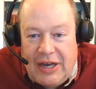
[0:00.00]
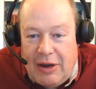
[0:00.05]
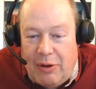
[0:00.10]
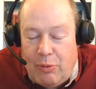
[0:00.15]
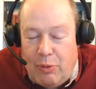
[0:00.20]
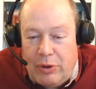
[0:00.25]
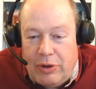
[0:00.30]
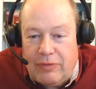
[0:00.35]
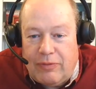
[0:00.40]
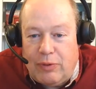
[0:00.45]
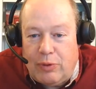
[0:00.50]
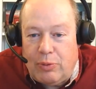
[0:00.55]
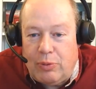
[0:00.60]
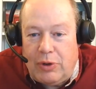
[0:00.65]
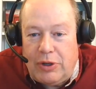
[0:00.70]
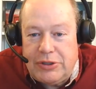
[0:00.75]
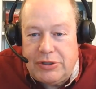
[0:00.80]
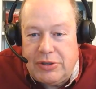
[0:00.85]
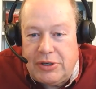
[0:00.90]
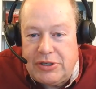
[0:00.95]
how wonderful it
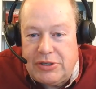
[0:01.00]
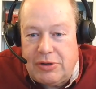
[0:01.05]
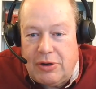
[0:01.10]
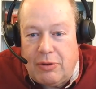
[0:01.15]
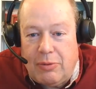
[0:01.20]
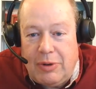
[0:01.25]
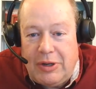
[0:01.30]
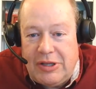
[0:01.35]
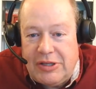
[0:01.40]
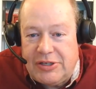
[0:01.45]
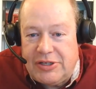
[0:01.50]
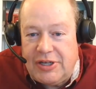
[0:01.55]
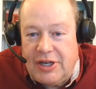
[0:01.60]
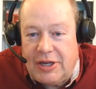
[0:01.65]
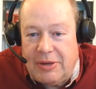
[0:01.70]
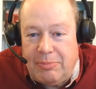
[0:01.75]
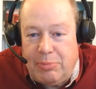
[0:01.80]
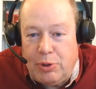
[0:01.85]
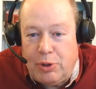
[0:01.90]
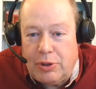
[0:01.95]
was. So I started reading the
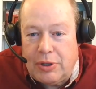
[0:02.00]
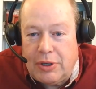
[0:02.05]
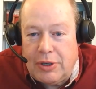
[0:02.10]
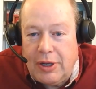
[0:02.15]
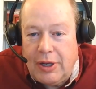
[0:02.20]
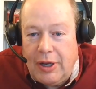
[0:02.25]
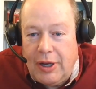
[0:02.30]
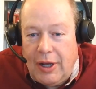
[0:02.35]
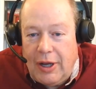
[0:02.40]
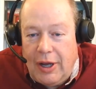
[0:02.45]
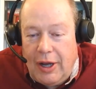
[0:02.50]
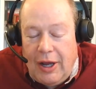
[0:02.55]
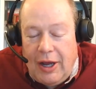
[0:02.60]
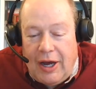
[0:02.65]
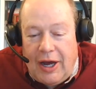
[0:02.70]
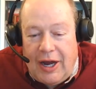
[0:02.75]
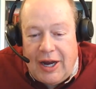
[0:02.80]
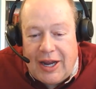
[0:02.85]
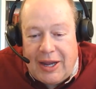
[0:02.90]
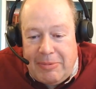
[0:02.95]
second book.
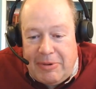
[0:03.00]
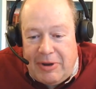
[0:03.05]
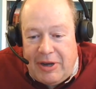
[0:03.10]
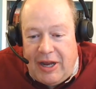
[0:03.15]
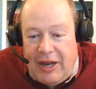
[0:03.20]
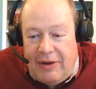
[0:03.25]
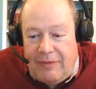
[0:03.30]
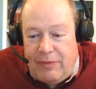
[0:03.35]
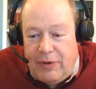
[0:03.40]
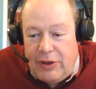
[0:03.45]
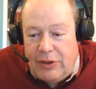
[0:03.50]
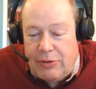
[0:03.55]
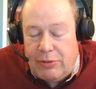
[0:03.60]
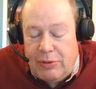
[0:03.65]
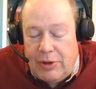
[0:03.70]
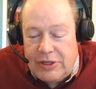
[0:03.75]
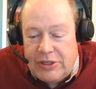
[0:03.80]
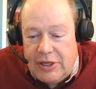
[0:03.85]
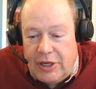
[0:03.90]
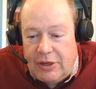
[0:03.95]
I got about halfway through.
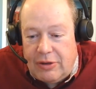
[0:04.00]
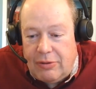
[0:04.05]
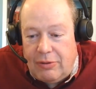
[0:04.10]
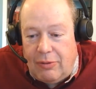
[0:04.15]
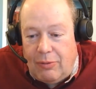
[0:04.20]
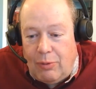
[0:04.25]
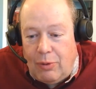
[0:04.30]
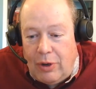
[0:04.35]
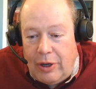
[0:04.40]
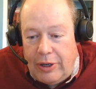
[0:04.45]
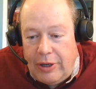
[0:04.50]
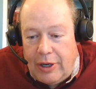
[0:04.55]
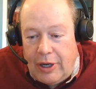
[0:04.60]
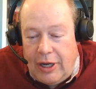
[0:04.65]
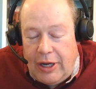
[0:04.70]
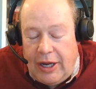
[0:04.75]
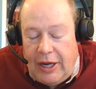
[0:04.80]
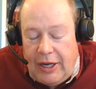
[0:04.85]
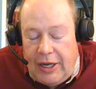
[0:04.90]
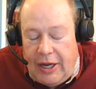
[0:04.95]
I was like, one,
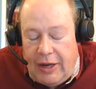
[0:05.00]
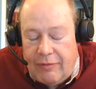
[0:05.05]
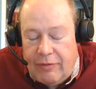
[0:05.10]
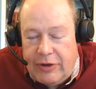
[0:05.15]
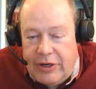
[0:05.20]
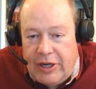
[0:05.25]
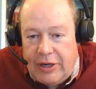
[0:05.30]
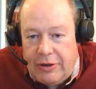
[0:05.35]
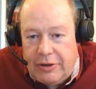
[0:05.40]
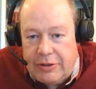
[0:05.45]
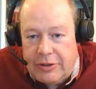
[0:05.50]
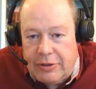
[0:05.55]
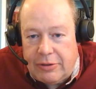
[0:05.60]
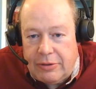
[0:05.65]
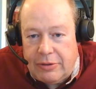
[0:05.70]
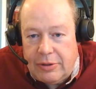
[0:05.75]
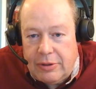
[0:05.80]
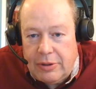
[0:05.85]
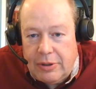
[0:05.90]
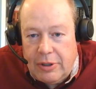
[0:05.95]
I hate every
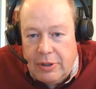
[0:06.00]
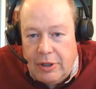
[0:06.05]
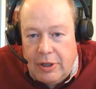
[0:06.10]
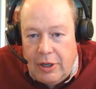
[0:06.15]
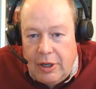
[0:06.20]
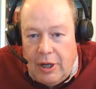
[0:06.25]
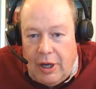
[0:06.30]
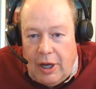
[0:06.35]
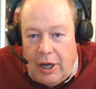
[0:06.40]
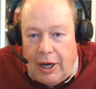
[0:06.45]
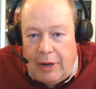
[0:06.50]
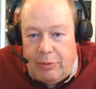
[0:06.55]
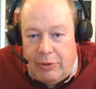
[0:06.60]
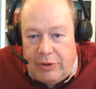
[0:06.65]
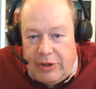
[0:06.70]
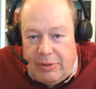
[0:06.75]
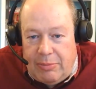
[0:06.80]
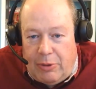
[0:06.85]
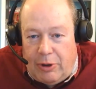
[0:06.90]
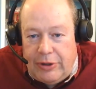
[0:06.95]
character. I
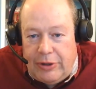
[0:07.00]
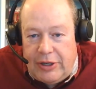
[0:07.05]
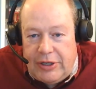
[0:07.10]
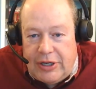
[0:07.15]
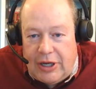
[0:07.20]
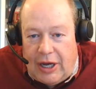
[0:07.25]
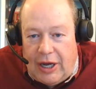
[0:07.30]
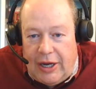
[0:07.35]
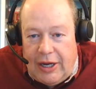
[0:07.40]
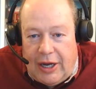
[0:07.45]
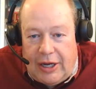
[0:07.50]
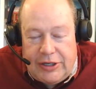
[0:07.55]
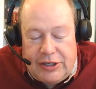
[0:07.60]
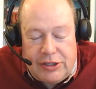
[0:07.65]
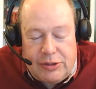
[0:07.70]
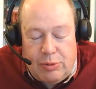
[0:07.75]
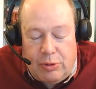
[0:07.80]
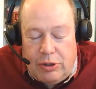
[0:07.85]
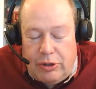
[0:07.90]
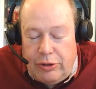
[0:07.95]
want them all to die. I
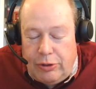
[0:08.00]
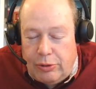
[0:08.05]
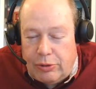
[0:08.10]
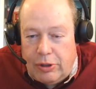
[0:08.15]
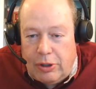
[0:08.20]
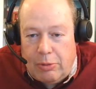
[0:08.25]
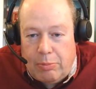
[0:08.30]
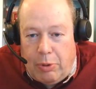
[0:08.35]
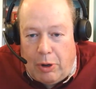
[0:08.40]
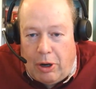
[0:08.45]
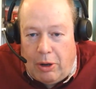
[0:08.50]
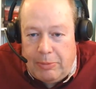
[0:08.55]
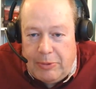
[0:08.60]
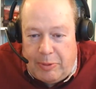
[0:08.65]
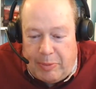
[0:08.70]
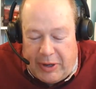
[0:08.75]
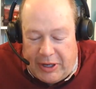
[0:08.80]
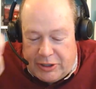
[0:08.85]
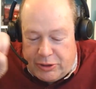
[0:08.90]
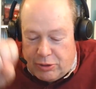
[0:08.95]
just want a nuclear bomb to
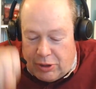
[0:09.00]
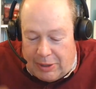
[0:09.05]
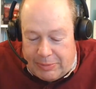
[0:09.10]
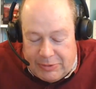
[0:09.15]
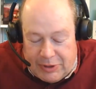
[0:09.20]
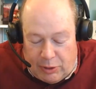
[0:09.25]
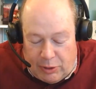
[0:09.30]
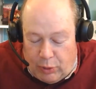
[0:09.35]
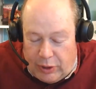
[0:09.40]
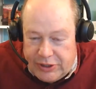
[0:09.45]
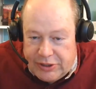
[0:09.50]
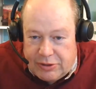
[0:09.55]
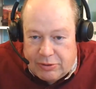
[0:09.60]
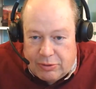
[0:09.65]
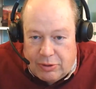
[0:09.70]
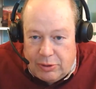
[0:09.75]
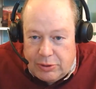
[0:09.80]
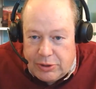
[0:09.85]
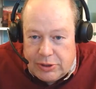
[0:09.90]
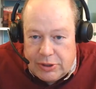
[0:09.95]
get dropped on
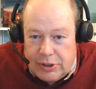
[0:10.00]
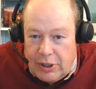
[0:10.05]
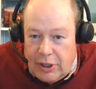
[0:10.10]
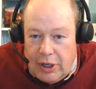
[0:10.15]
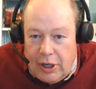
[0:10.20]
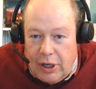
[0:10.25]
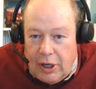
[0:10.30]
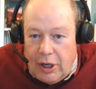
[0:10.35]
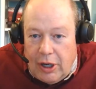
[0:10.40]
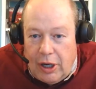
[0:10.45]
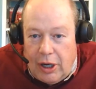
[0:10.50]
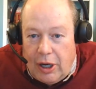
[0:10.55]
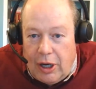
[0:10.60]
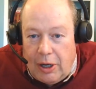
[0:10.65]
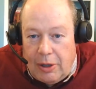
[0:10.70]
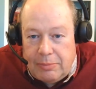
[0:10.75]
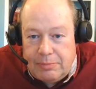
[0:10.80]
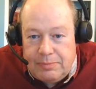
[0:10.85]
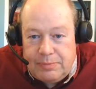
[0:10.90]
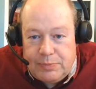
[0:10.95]
Westeros.
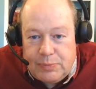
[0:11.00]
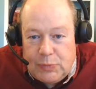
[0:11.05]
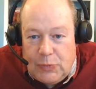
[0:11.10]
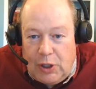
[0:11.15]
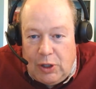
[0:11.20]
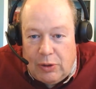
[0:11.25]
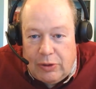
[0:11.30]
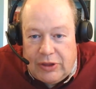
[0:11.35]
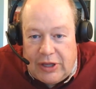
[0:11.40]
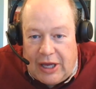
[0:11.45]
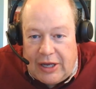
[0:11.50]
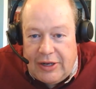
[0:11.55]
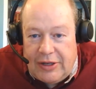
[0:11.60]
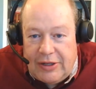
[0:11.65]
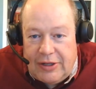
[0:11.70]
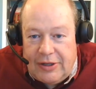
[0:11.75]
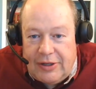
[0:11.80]
That,